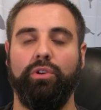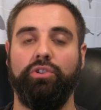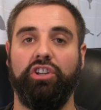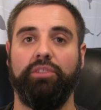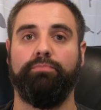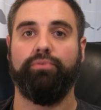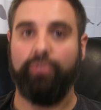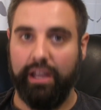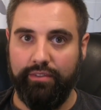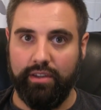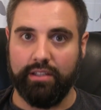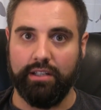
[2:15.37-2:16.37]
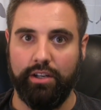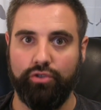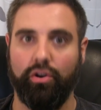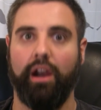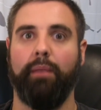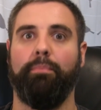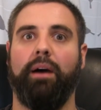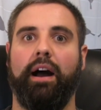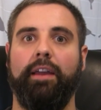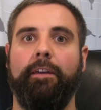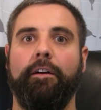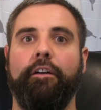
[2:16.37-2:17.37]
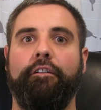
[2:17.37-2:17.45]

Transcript: who she's previously tried to buy